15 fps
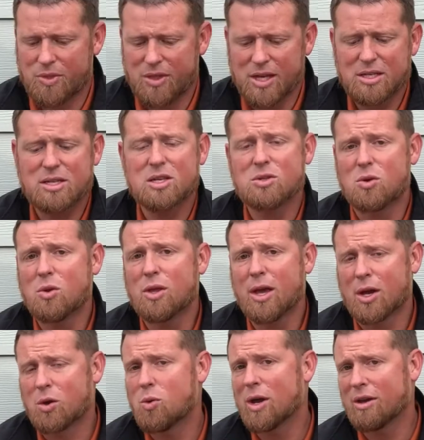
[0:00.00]
This is only
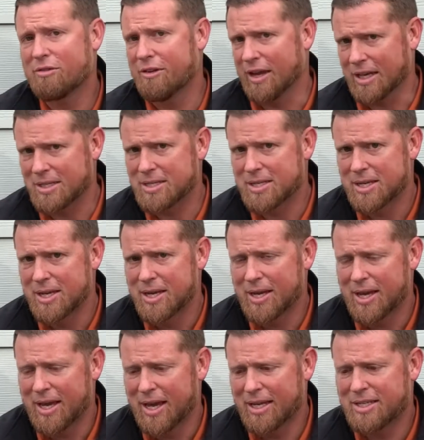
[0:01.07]
a quick fix.
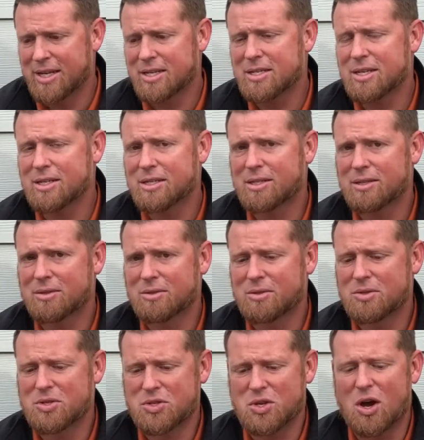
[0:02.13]
It doesn't
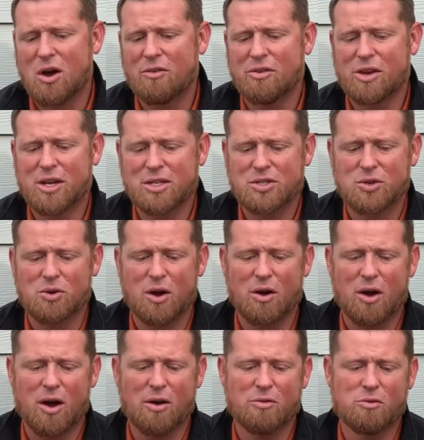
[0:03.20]
solve an issue
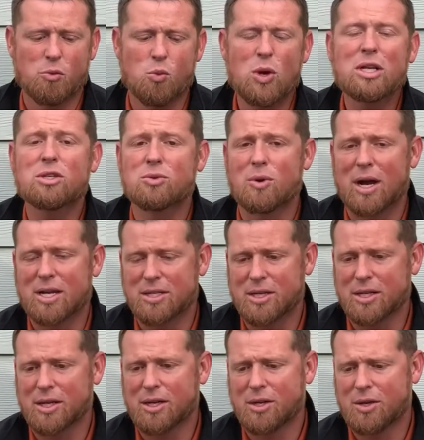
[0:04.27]
of
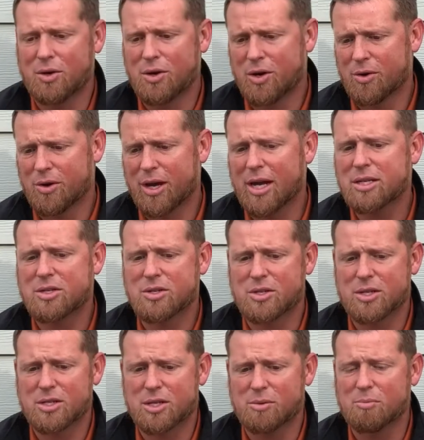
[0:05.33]
winterizing your irrigation
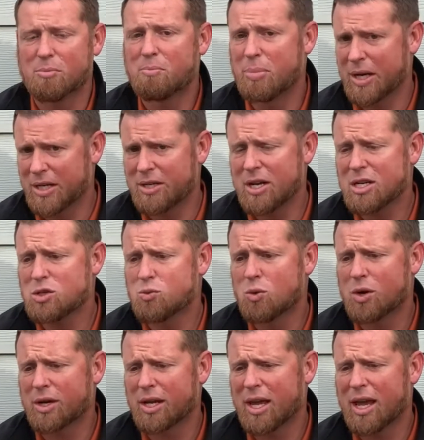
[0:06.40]
system, but it does
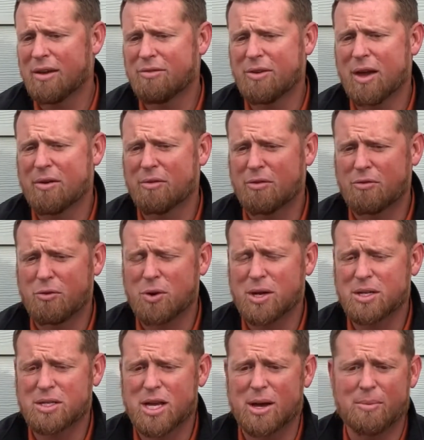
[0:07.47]
work if you have a
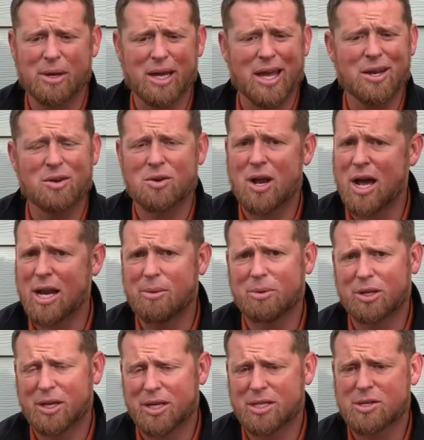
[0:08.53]
freeze coming and you're not able
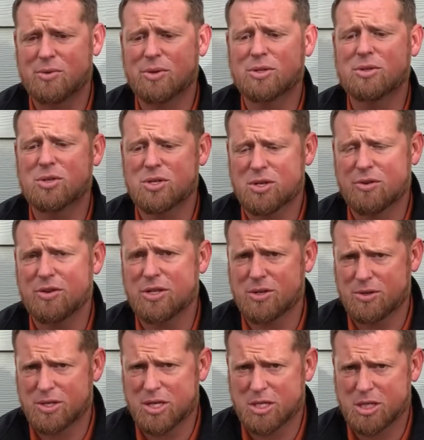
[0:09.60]
to get someone to service
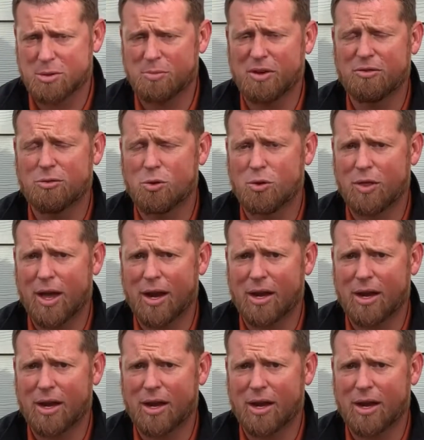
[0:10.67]
your system before